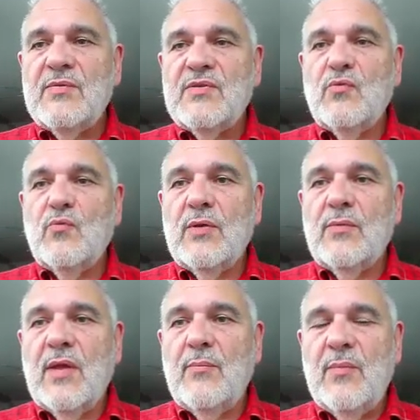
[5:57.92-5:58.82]
the gaps
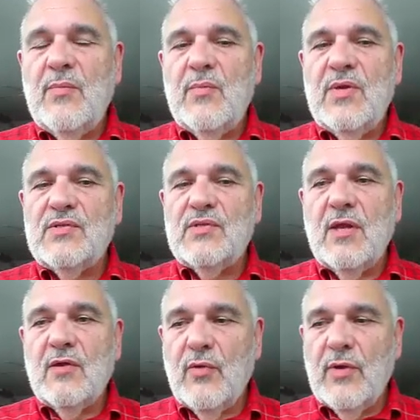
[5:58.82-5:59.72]
that one had maybe
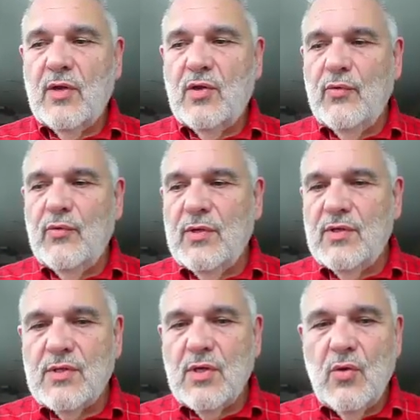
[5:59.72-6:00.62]
missed, the other
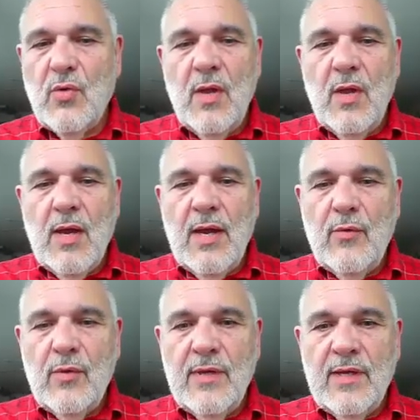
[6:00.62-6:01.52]
included. So
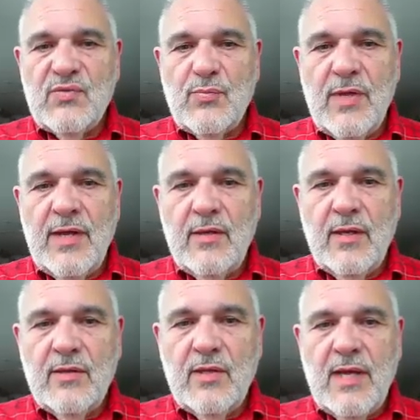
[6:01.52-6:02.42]
I will
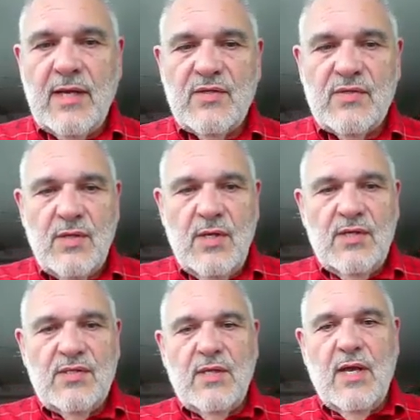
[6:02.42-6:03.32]
explain in the next